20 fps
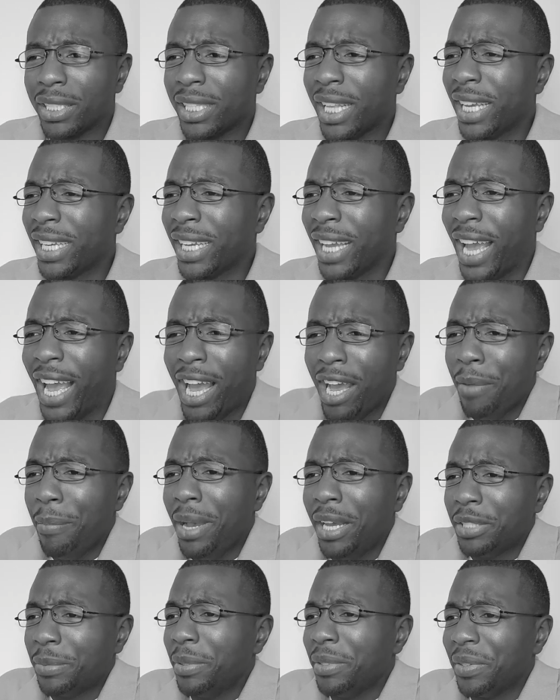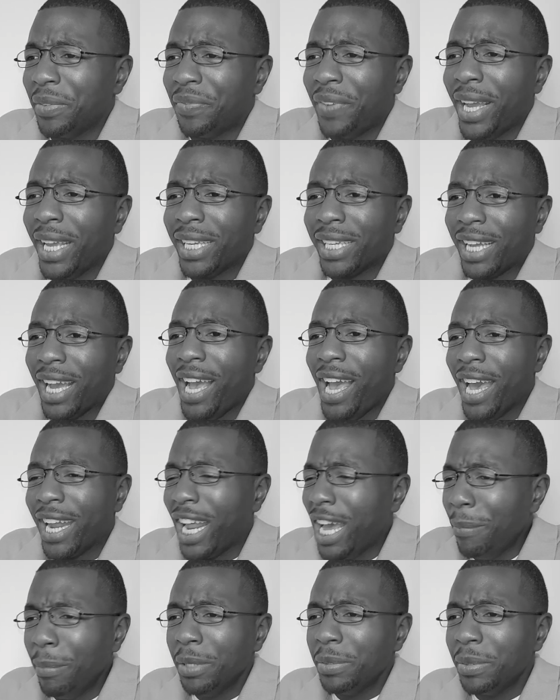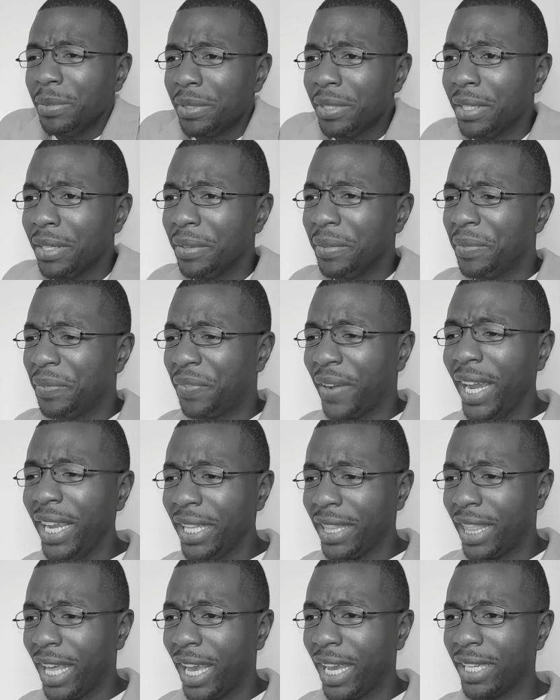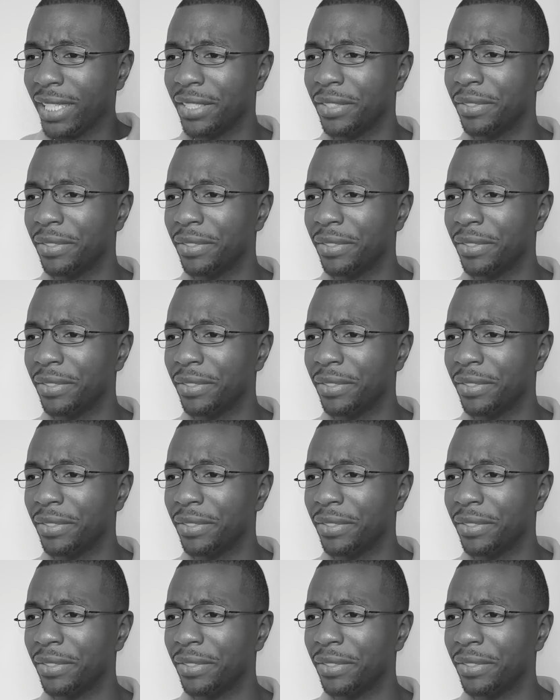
Like, how am I supposed to fight God? How am I supposed to fight that?